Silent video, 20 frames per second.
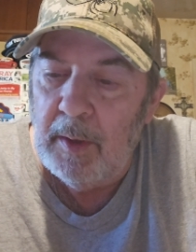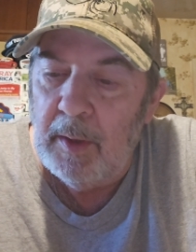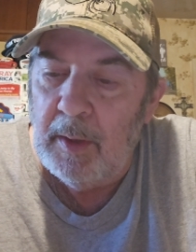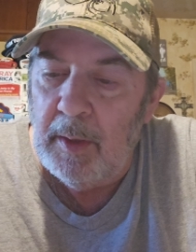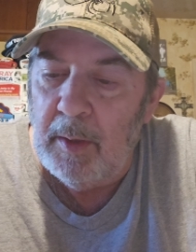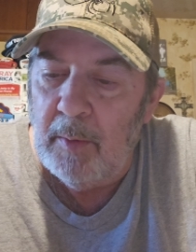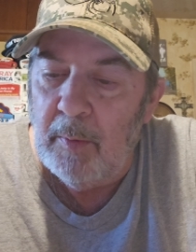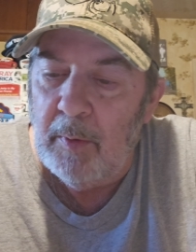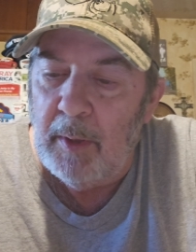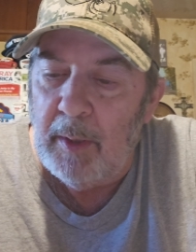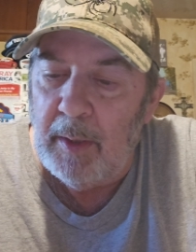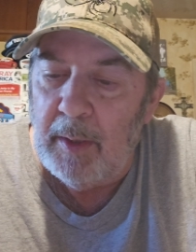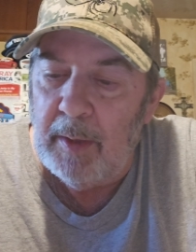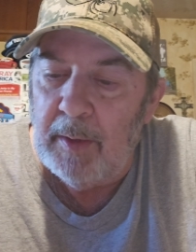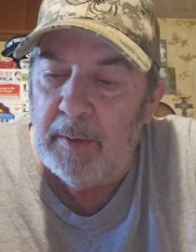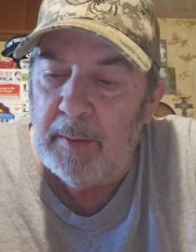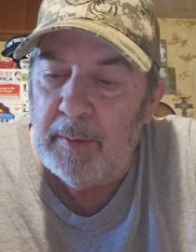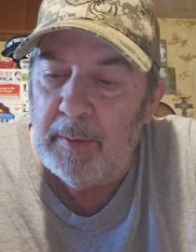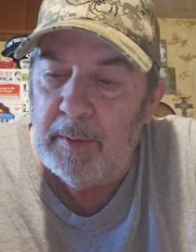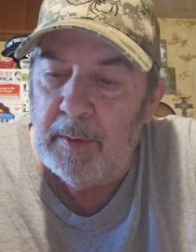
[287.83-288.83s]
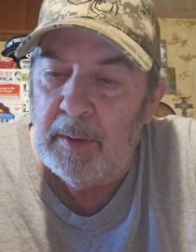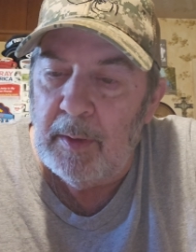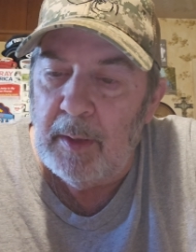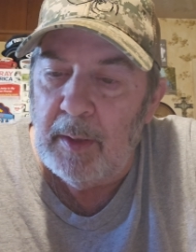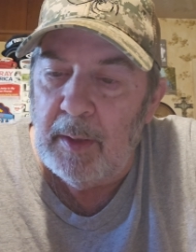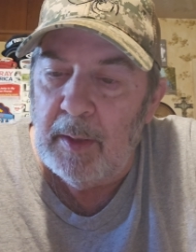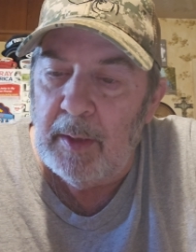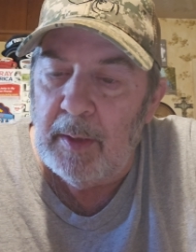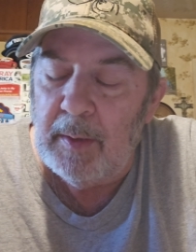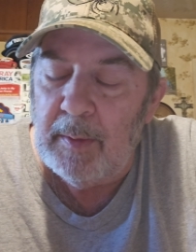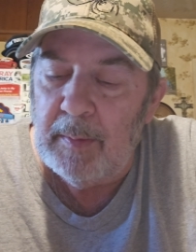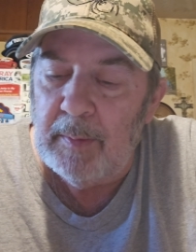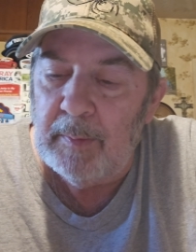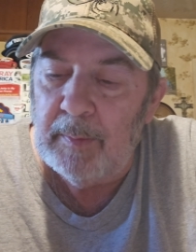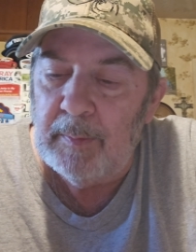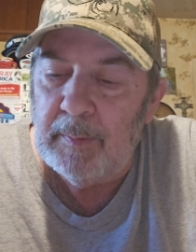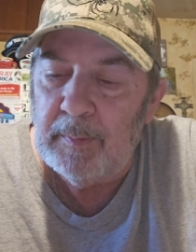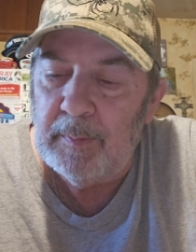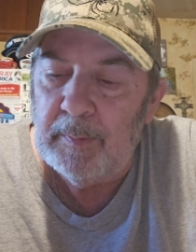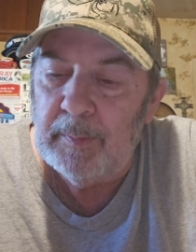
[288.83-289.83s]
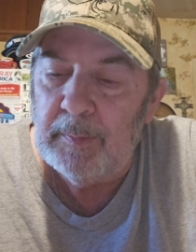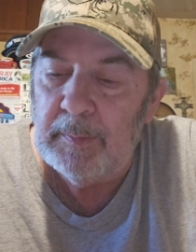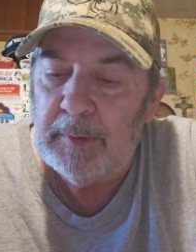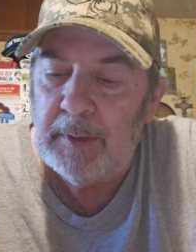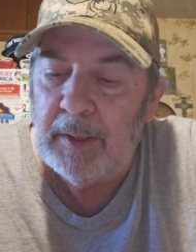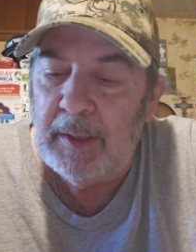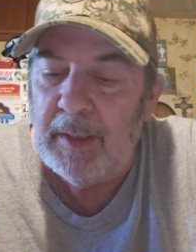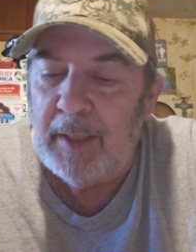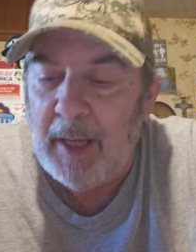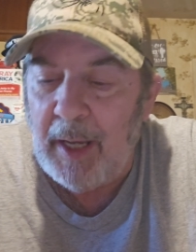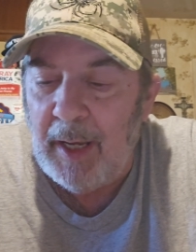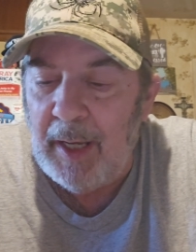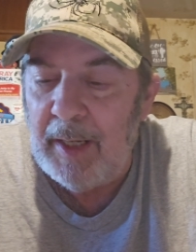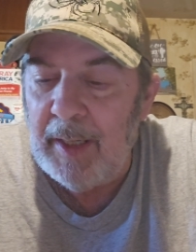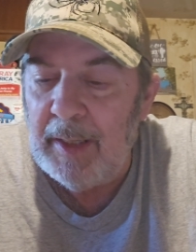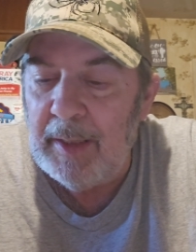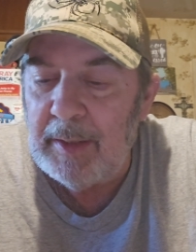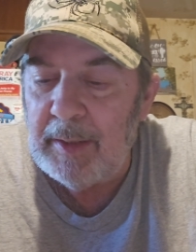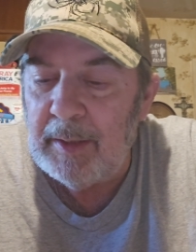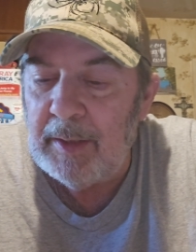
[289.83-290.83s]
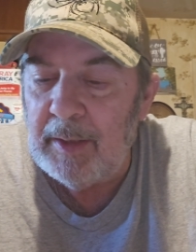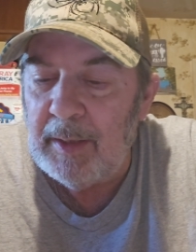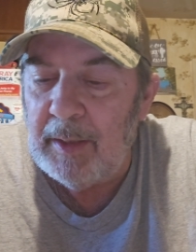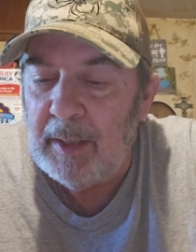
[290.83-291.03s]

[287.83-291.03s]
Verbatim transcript: anyway, uh, tonight,